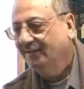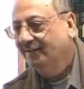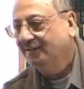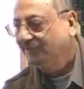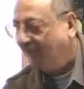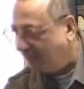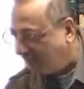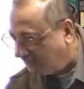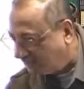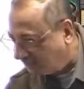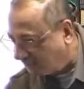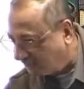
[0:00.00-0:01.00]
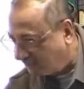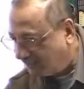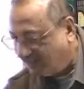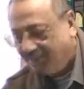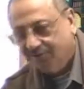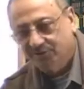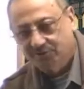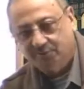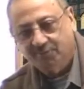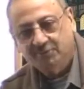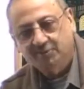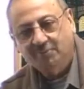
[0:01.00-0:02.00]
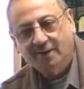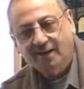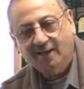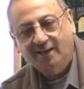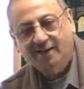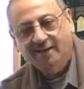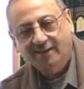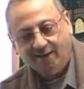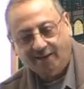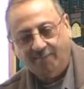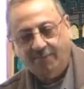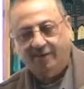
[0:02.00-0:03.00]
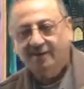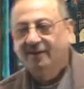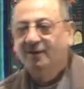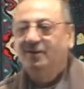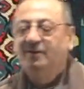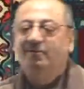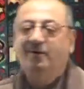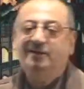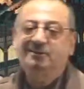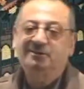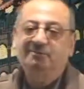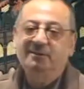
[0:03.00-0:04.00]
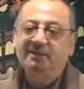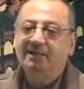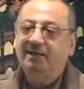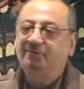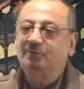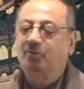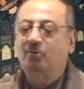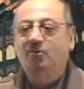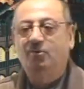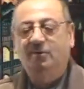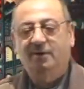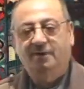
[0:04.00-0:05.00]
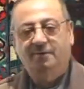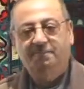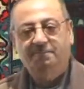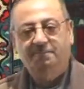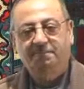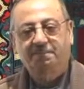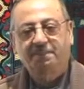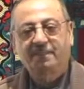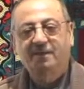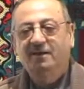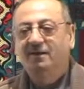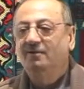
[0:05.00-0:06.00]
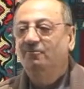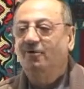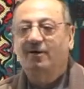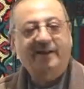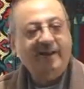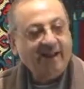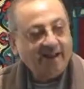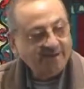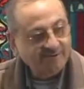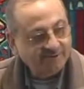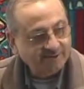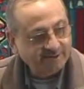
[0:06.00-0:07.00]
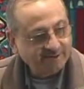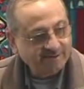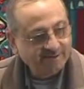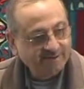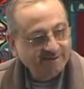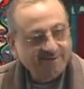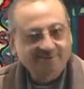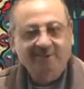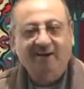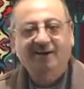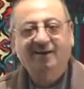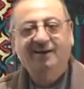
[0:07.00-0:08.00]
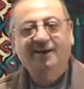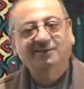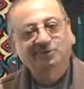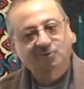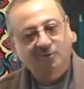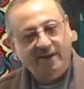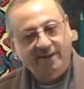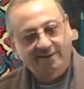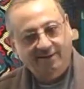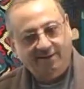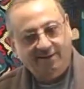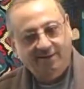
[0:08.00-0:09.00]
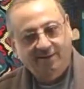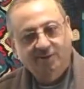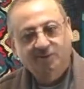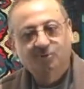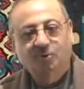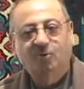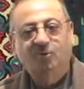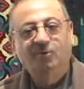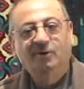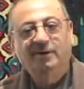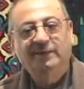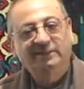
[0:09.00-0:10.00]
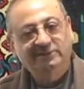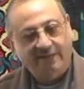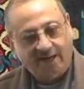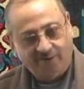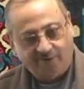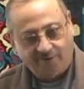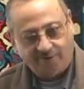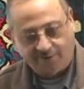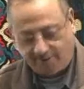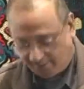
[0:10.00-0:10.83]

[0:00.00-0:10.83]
Jar majroor. Shibu jumla khabar. What is the meaning of dukhuli? For entering. Dakhala is to enter. Dukhul is entry.